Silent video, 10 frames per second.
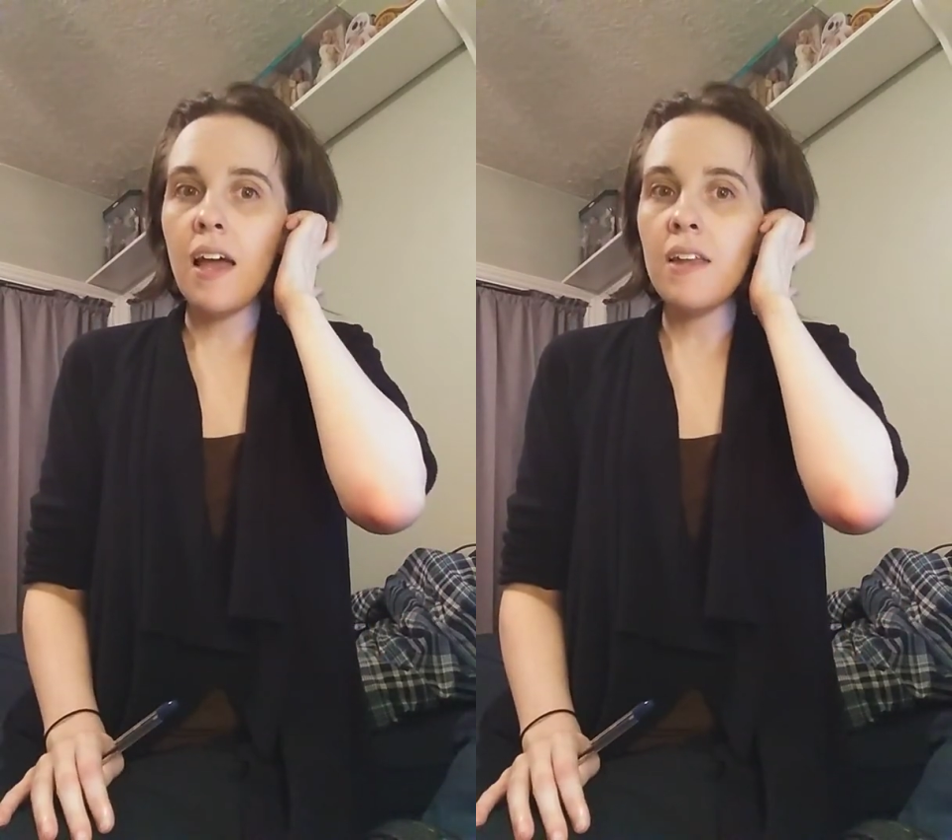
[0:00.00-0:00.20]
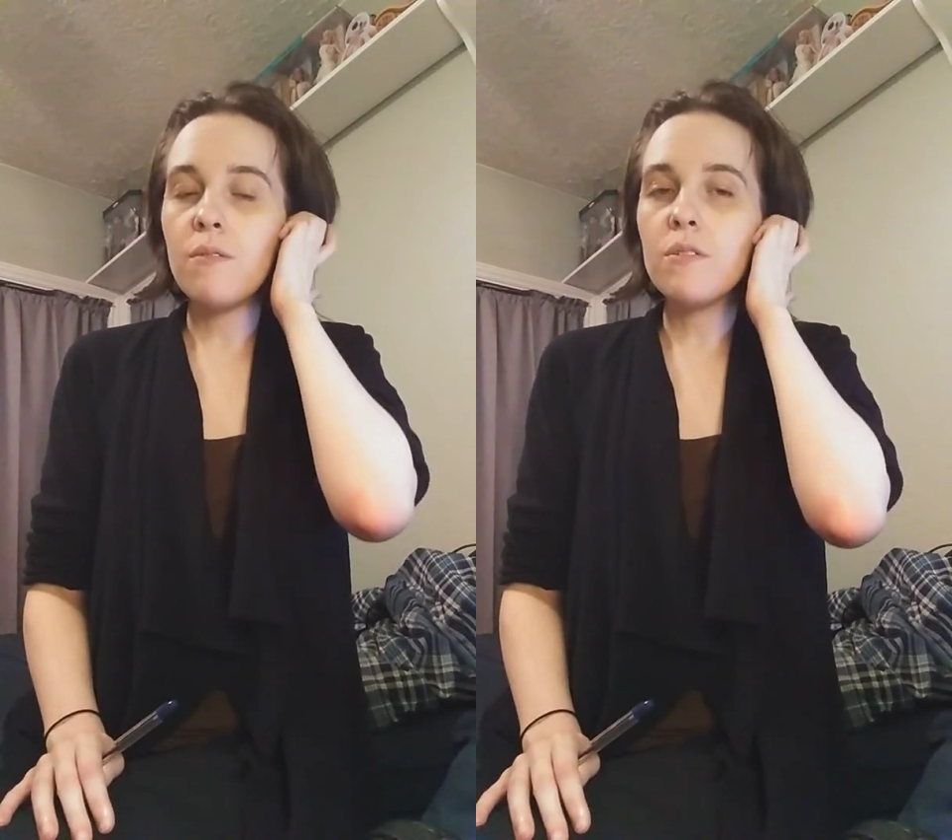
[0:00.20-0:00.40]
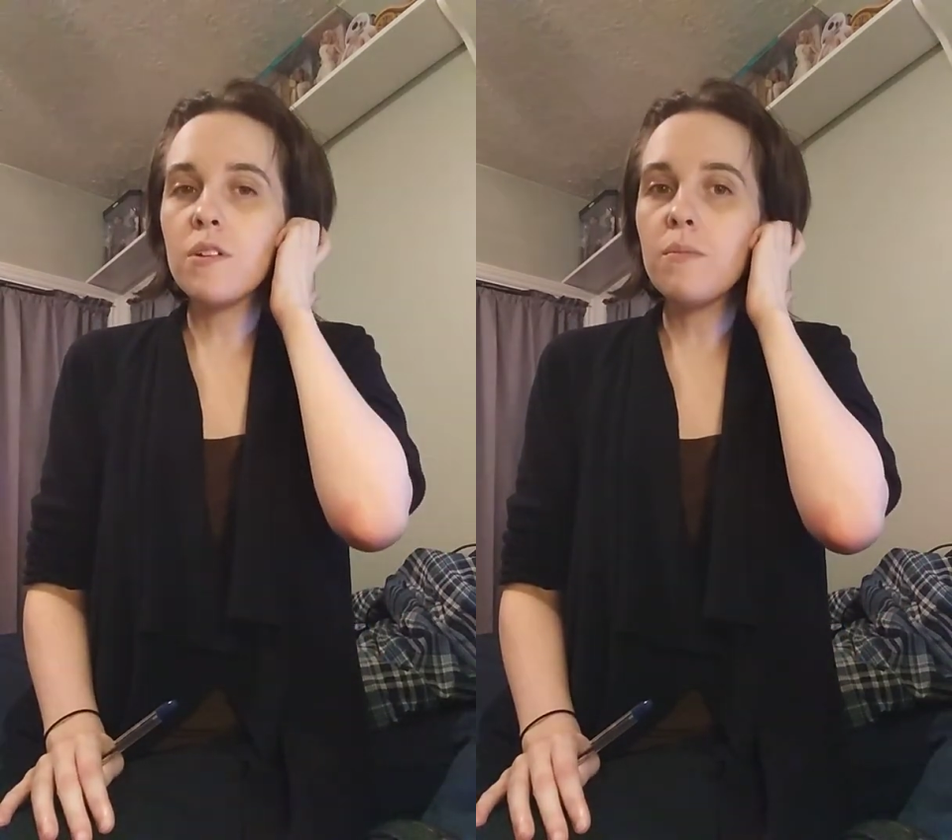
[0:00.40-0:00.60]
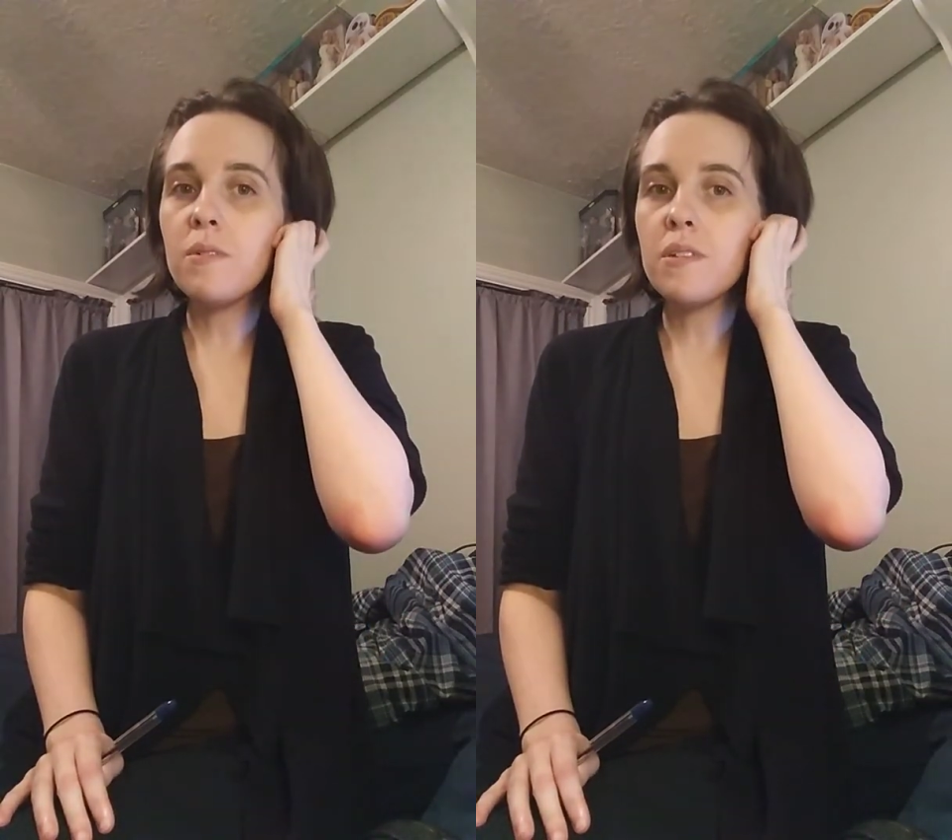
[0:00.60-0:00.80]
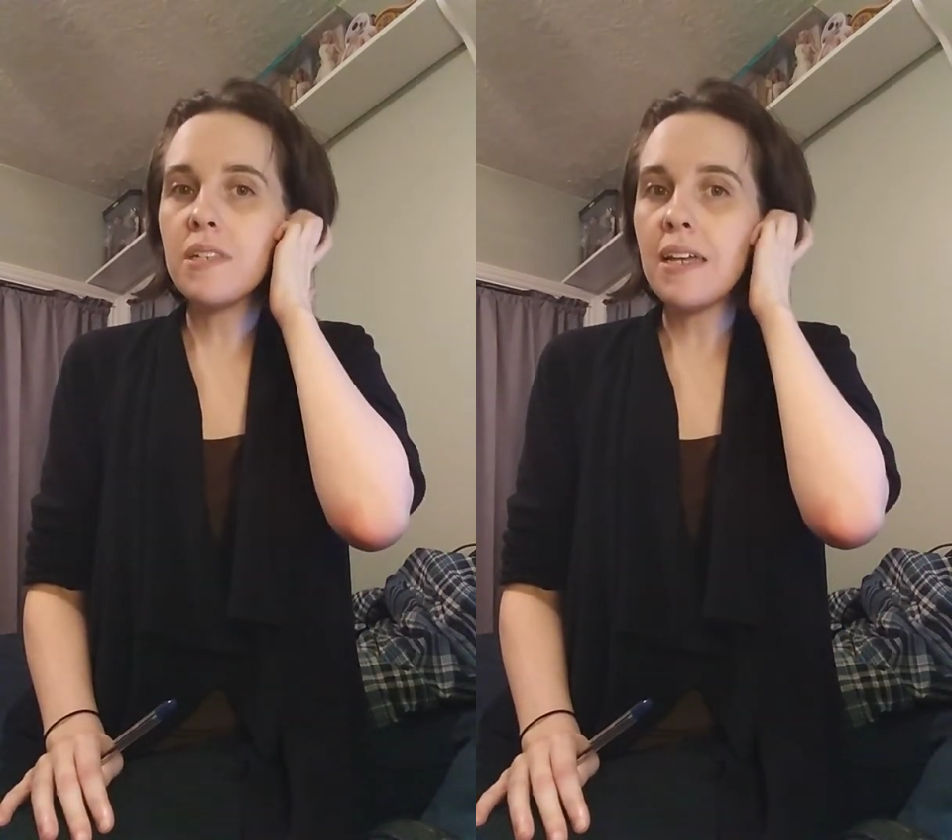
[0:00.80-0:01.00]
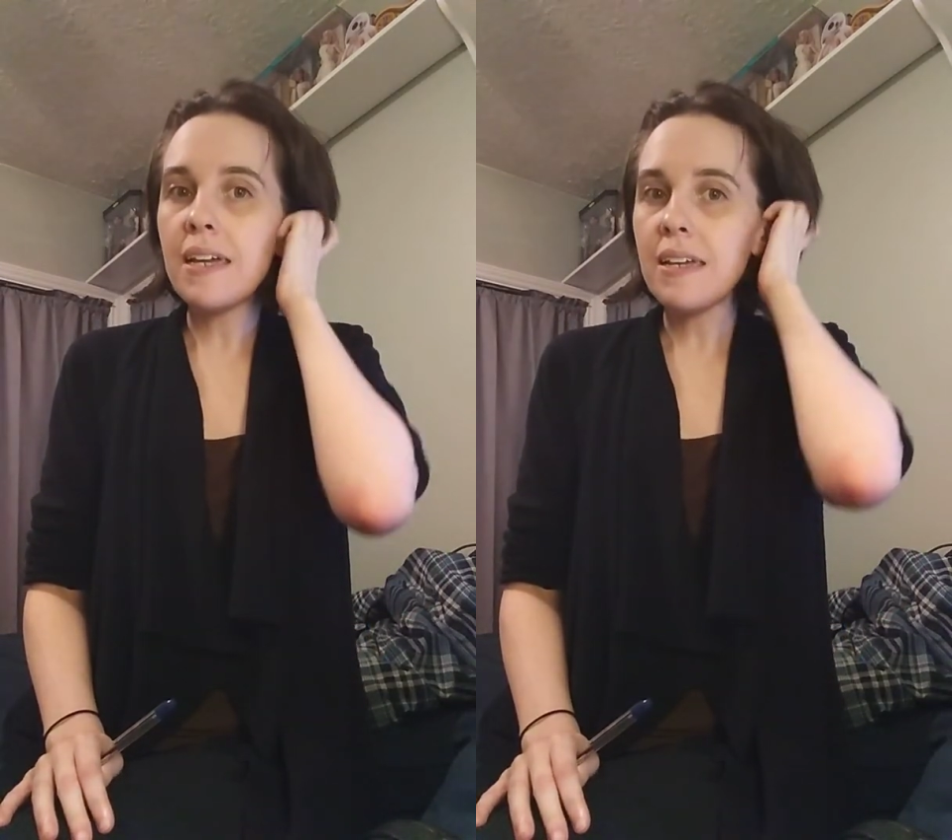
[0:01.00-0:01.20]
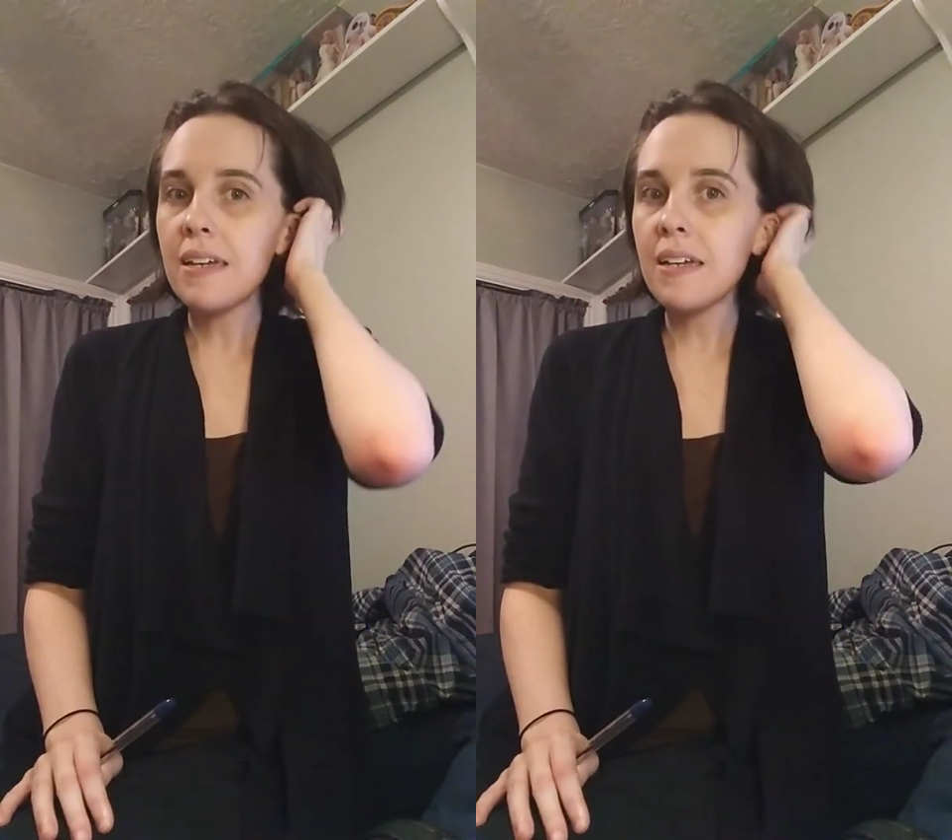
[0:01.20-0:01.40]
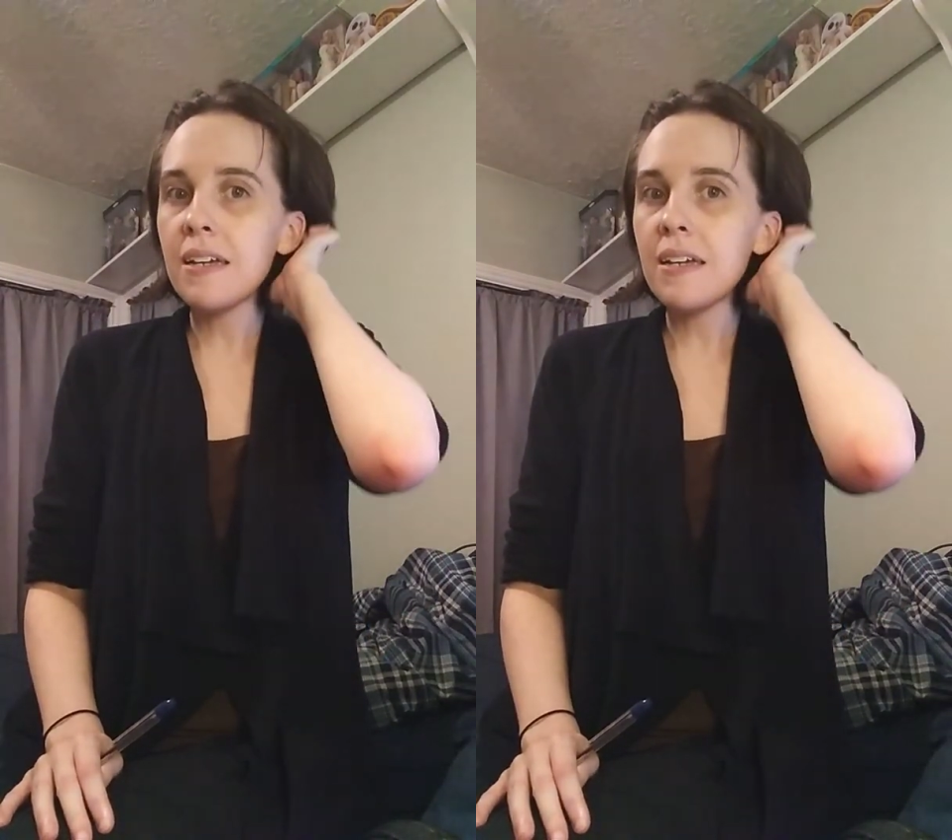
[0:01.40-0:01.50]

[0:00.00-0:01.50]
And it was almost like